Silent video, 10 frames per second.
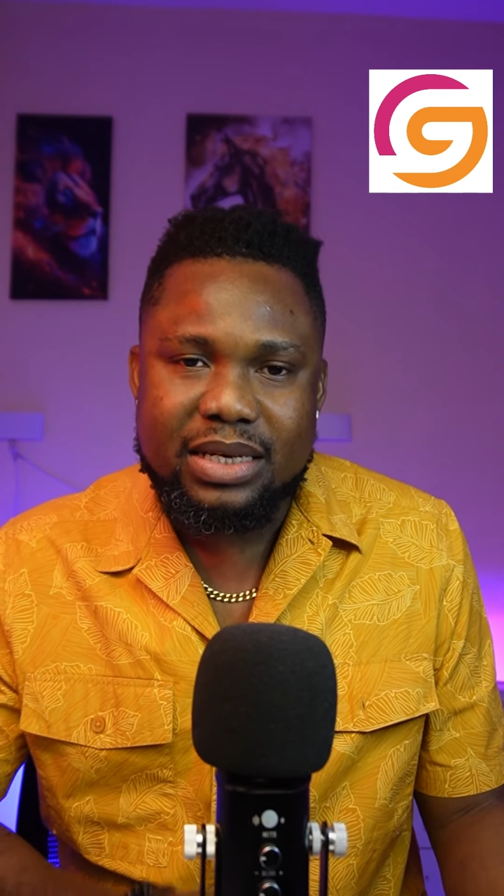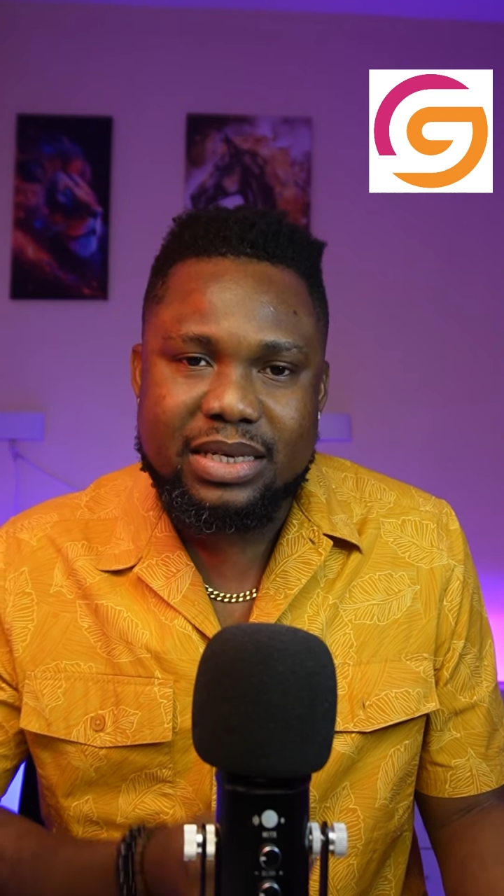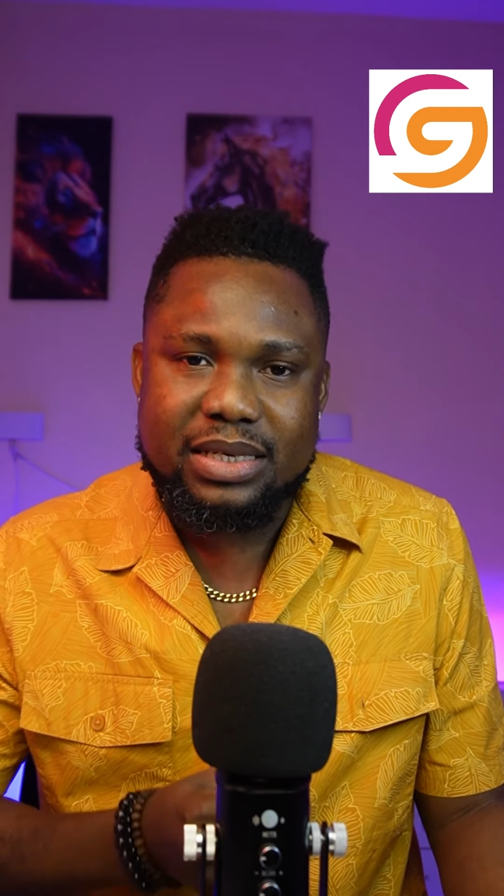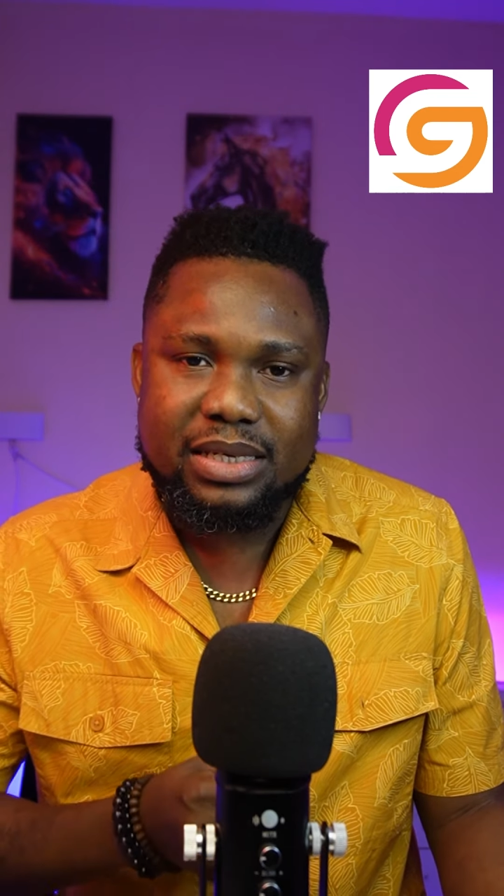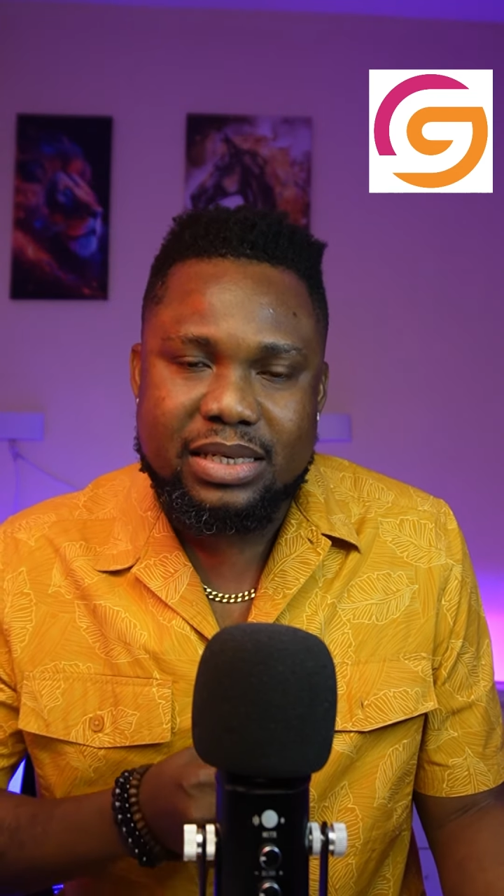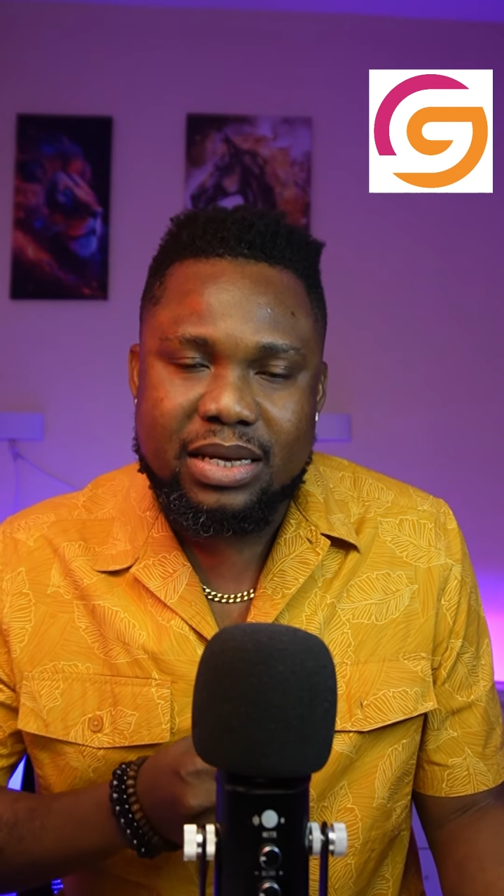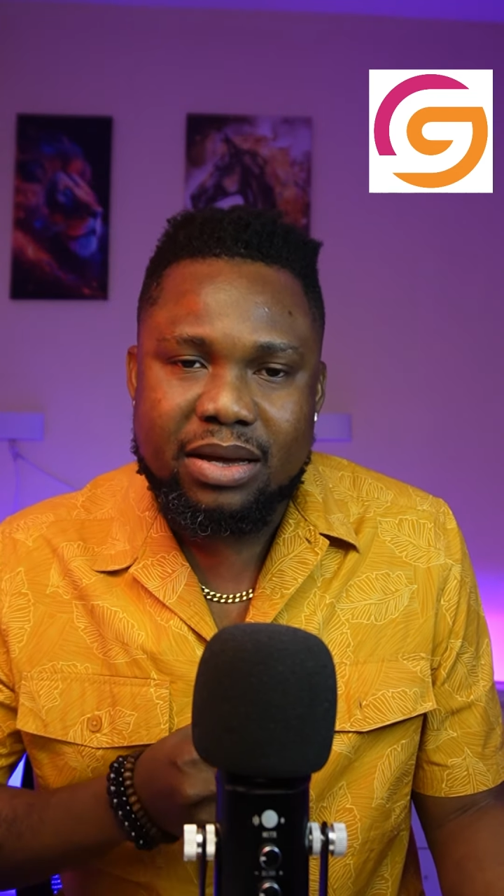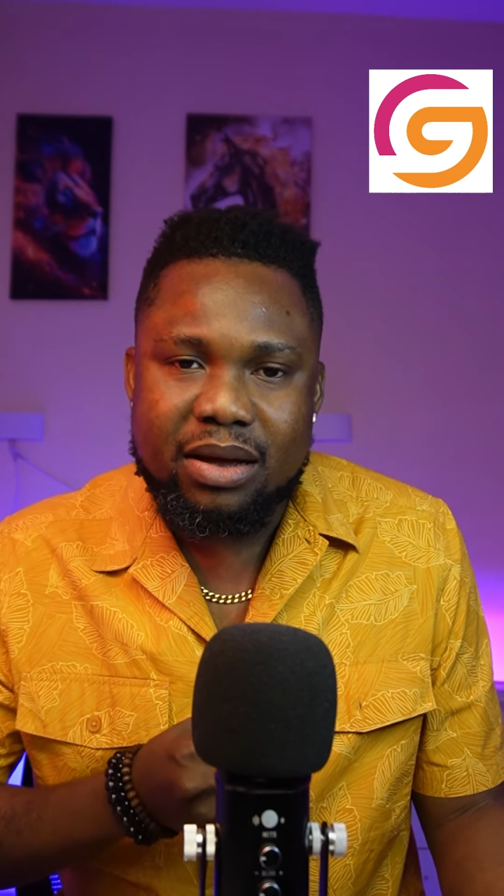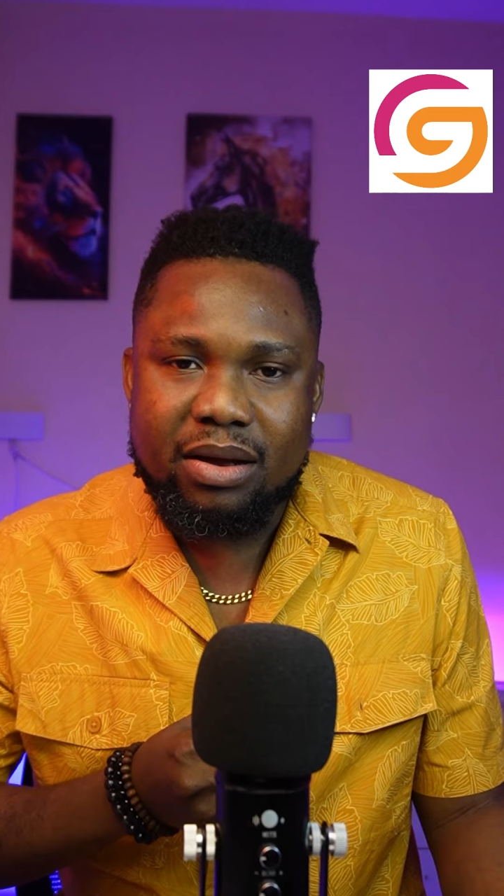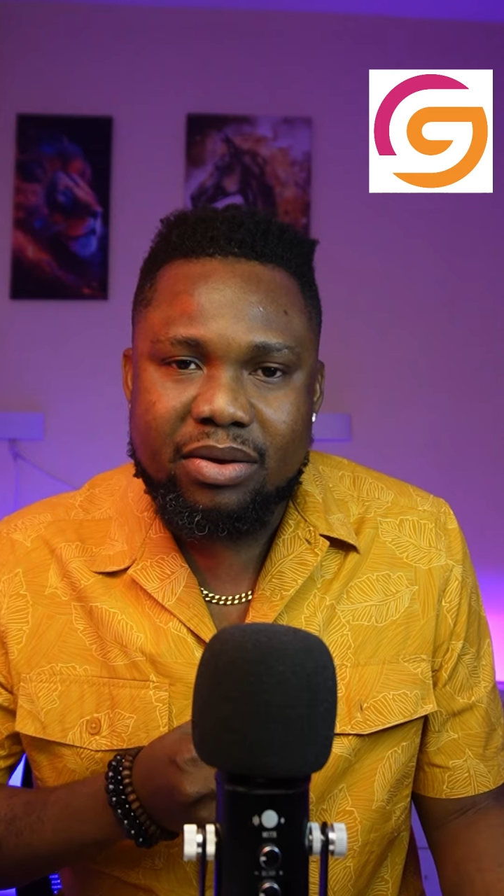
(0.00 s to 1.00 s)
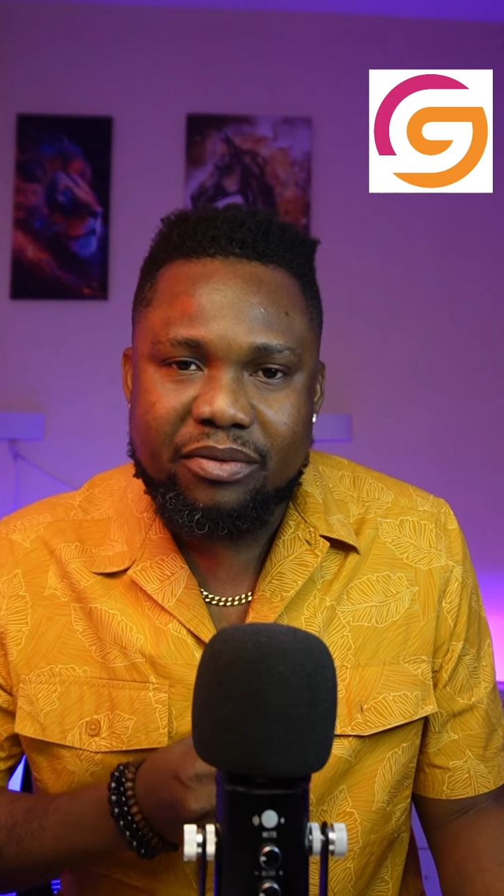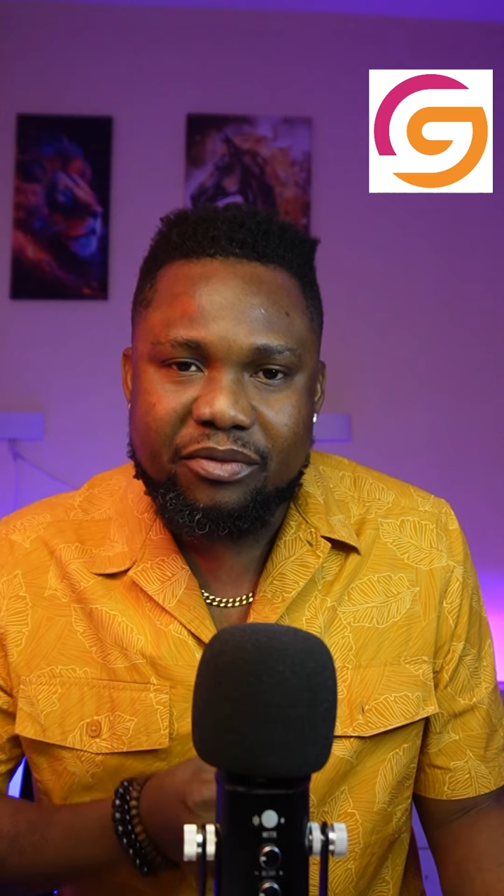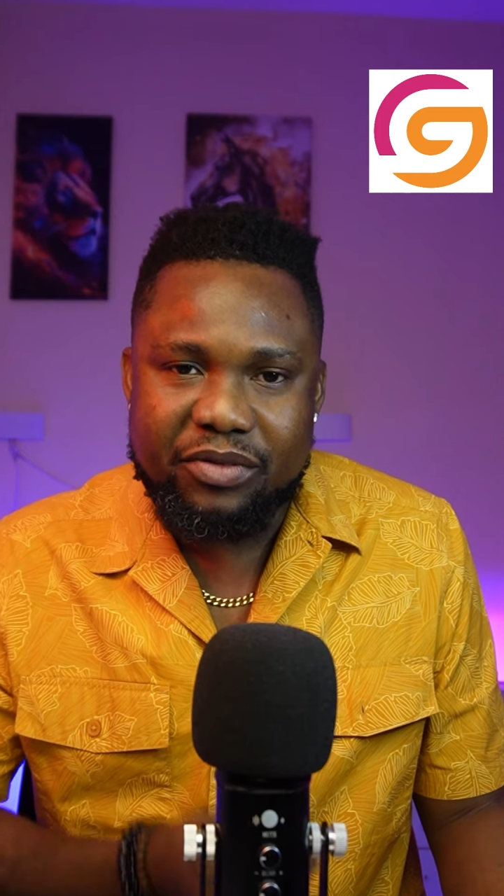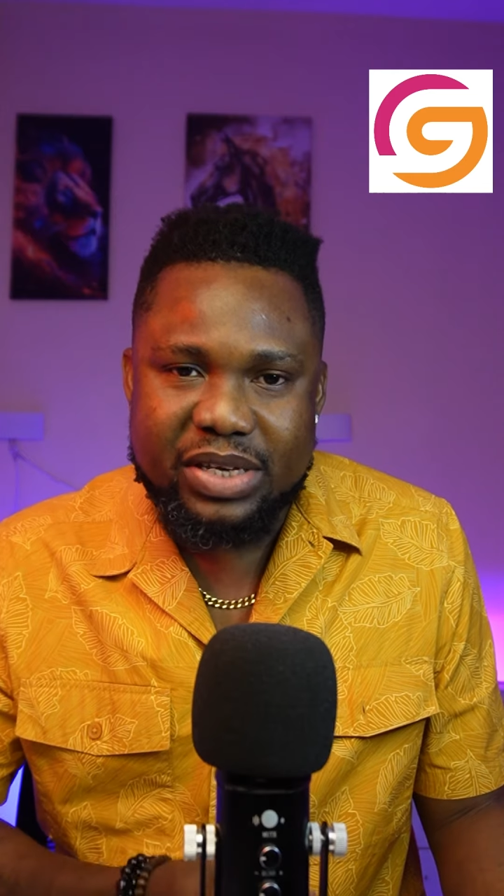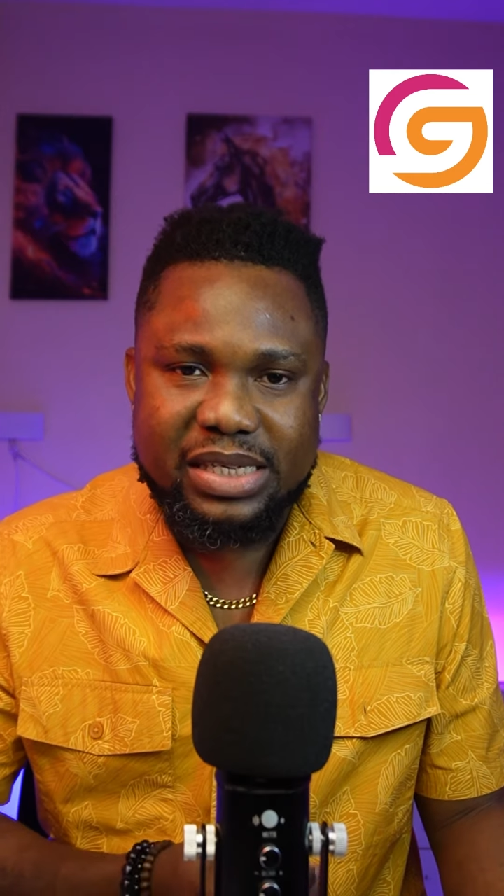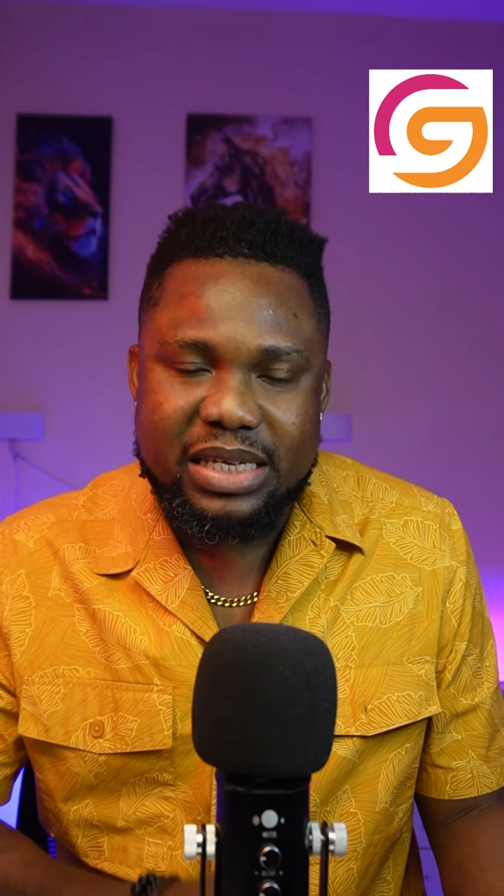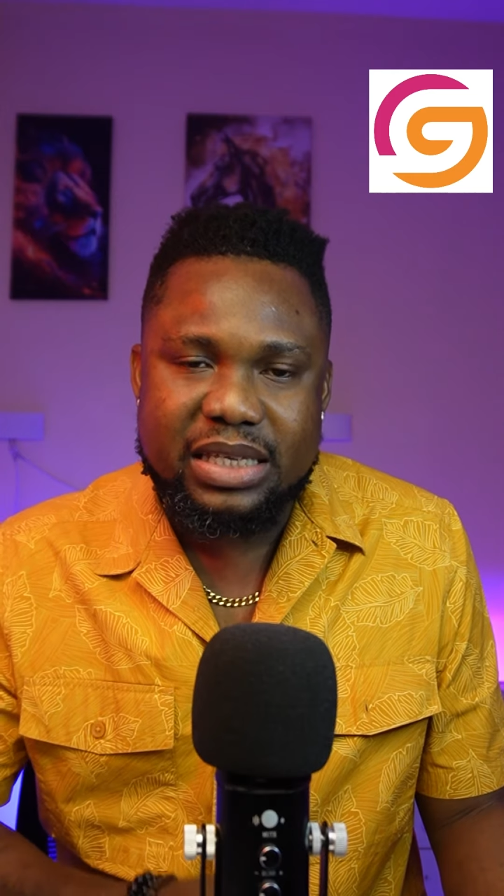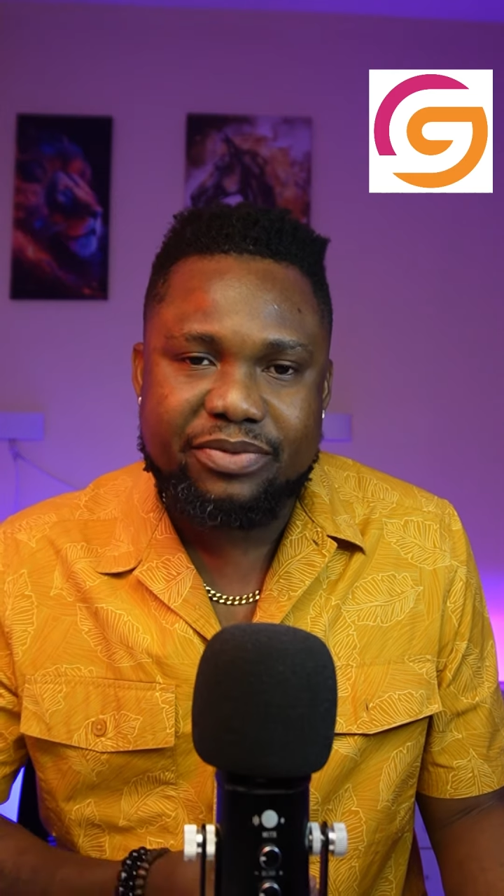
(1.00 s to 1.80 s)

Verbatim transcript: is visit